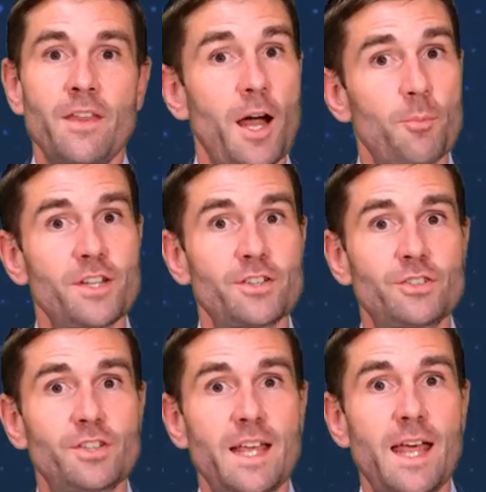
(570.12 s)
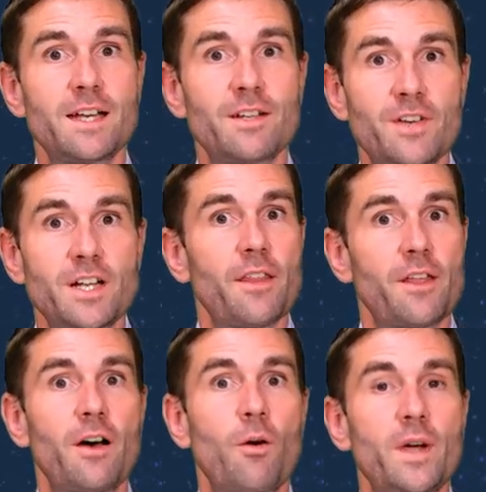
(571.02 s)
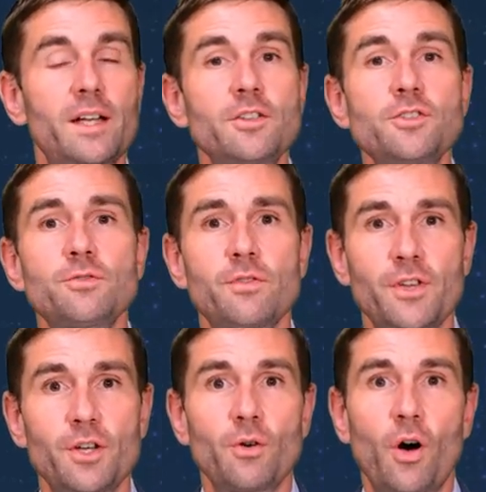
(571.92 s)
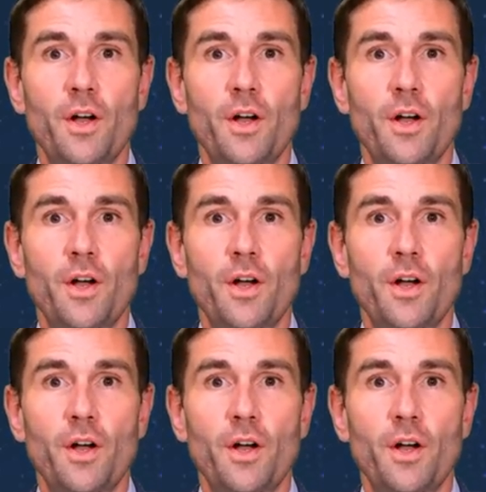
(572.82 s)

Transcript: That brings us to the end of another weekly news review